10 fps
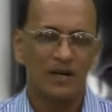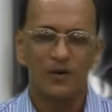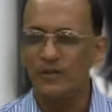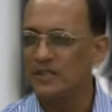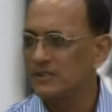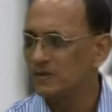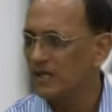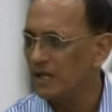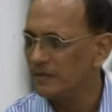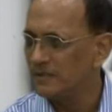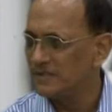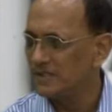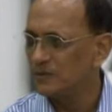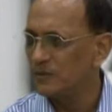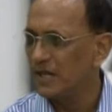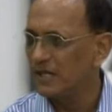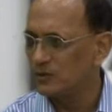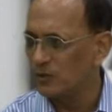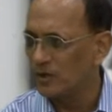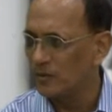audience will appreciate when I
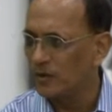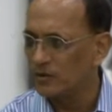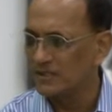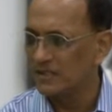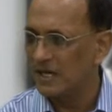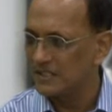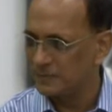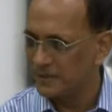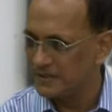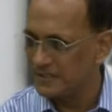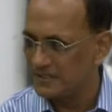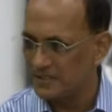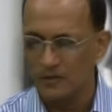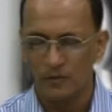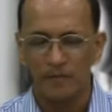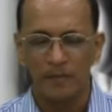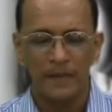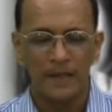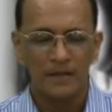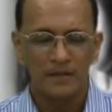talk about Asperger's syndrome.
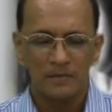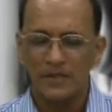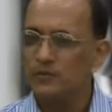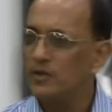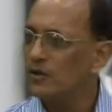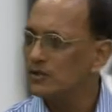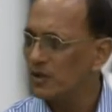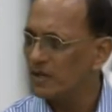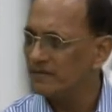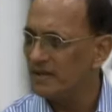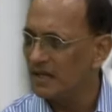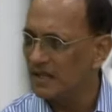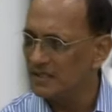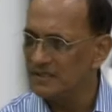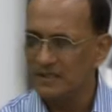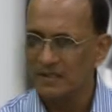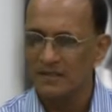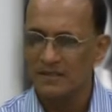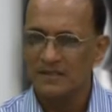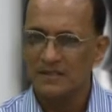But we also have a condition
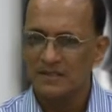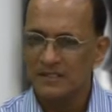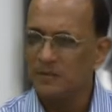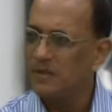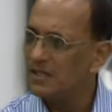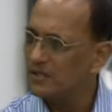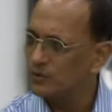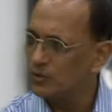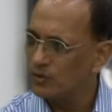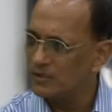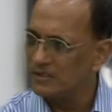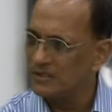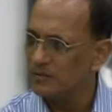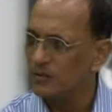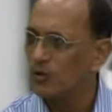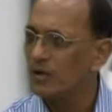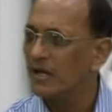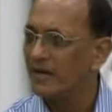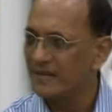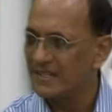similar to autism called
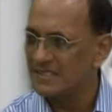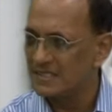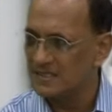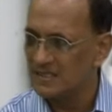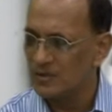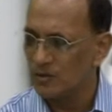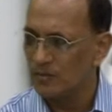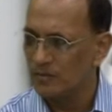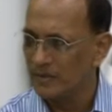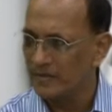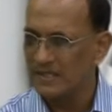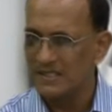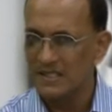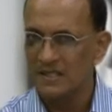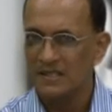Rett syndrome, Rett,